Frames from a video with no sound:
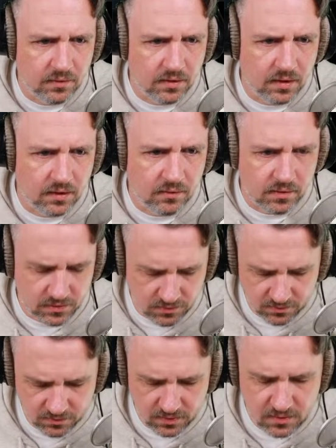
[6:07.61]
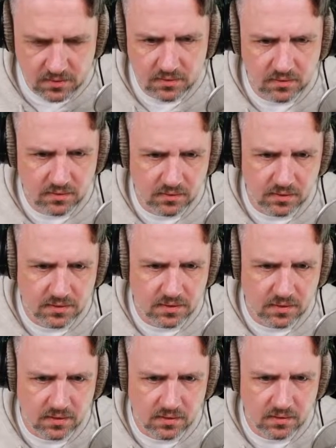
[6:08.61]
Yeah, okay, so this, let's
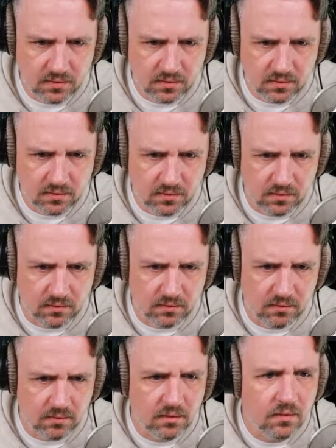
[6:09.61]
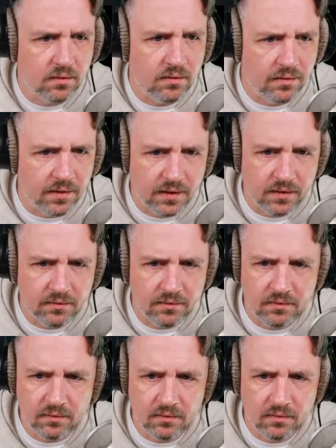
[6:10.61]
kill
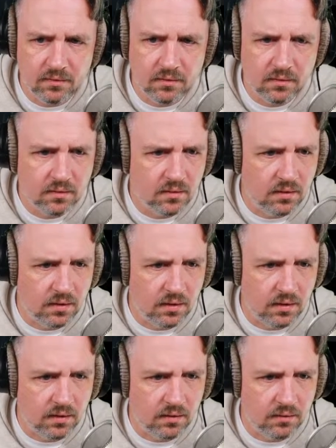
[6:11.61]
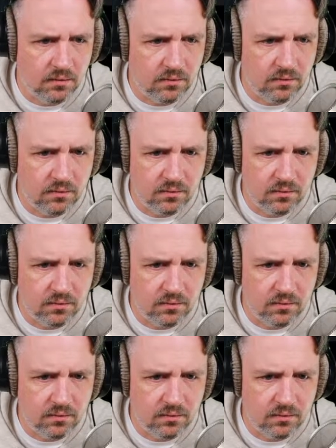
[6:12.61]
that and